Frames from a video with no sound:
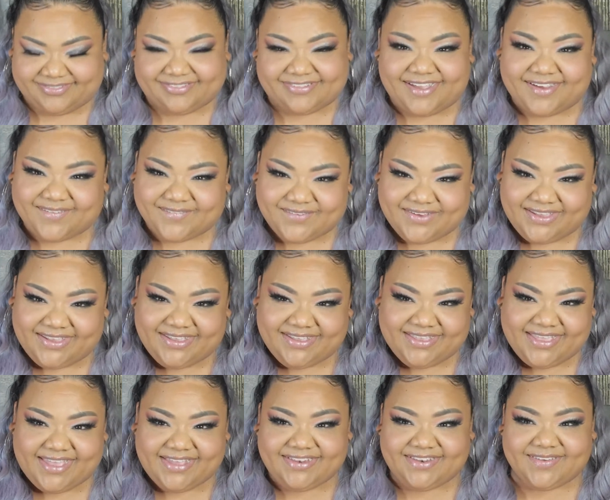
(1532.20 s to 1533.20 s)
Sorry,
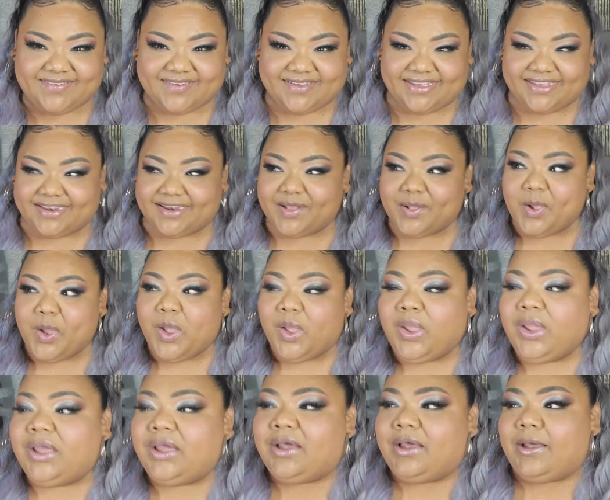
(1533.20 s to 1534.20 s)
can't do it.
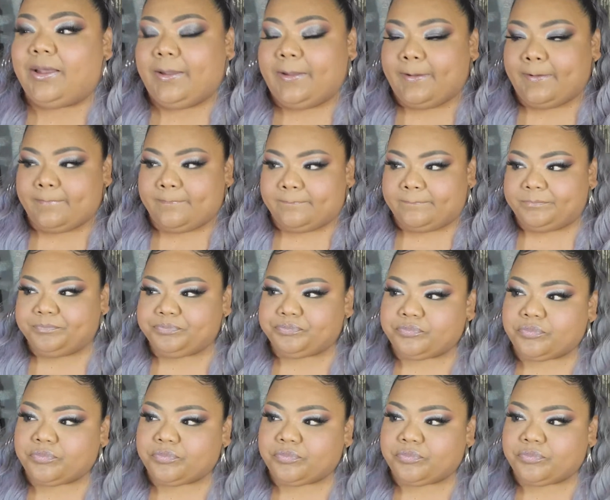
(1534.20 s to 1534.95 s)
Um,